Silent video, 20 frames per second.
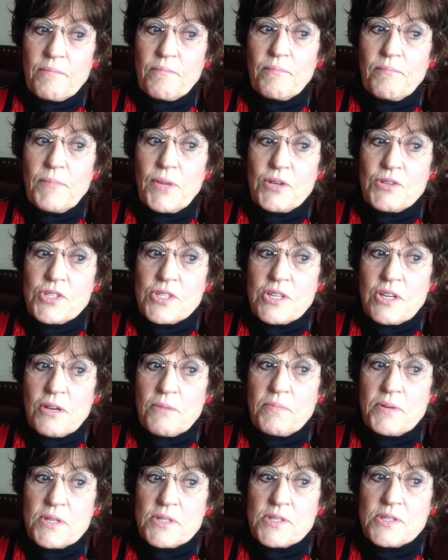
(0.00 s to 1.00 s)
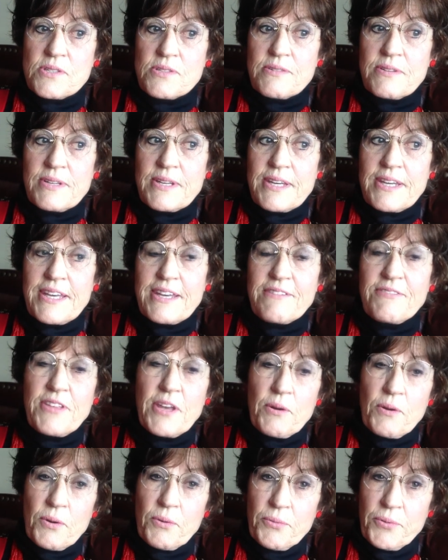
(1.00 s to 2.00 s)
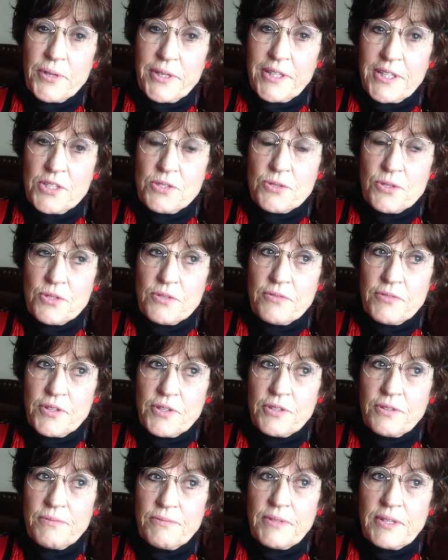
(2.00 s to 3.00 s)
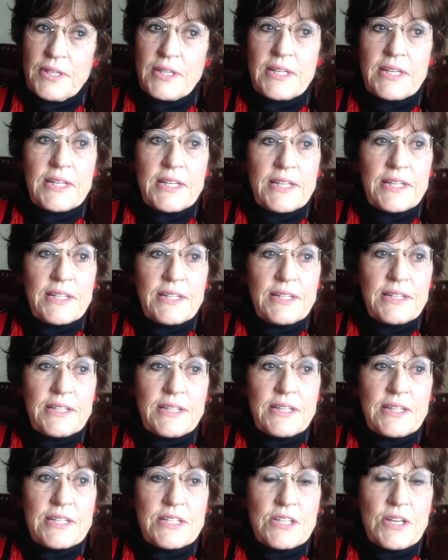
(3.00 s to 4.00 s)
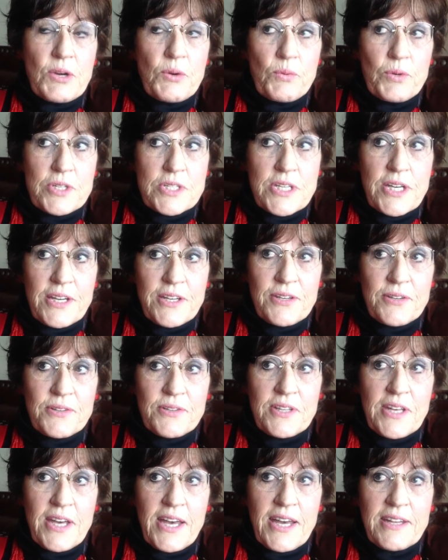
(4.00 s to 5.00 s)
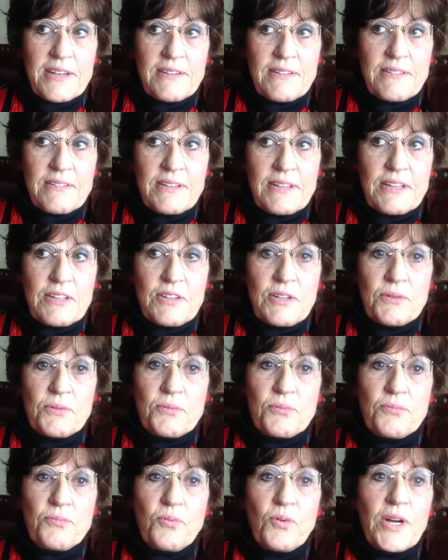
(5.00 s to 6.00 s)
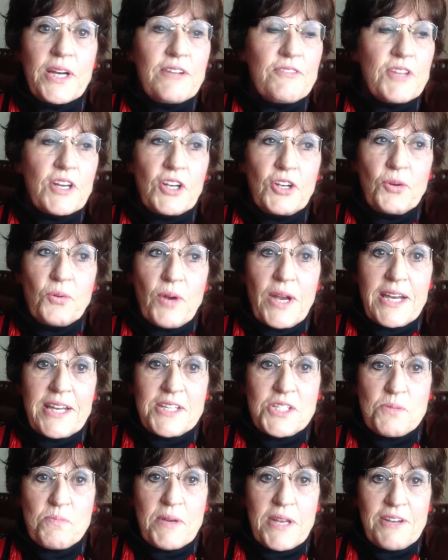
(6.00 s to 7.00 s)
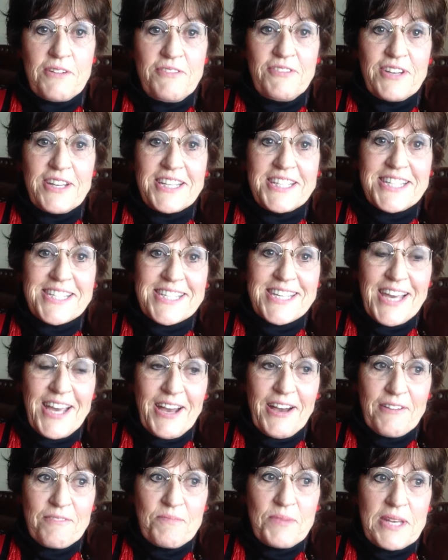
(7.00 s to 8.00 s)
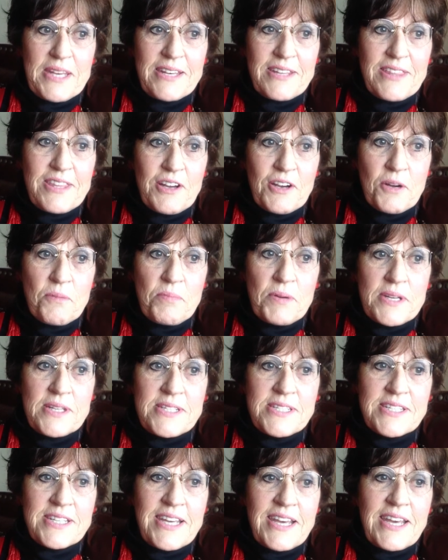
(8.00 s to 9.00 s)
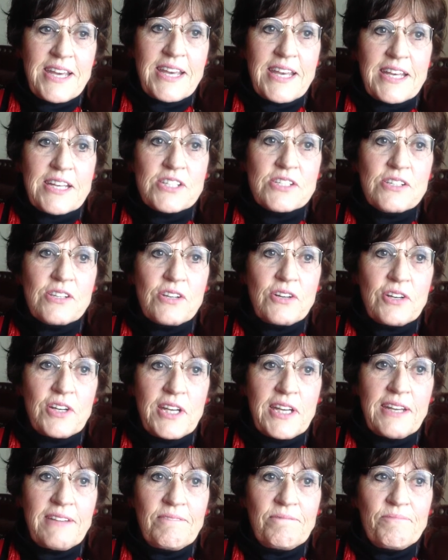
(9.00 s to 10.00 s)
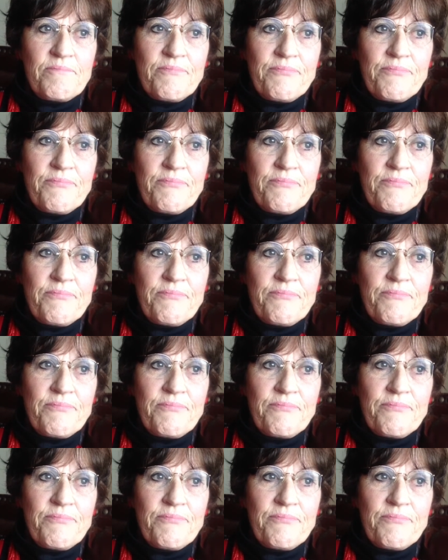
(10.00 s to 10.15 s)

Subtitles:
most therapists, if they were really truthful, would tell you that one of the greatest benefits of being a therapist is learning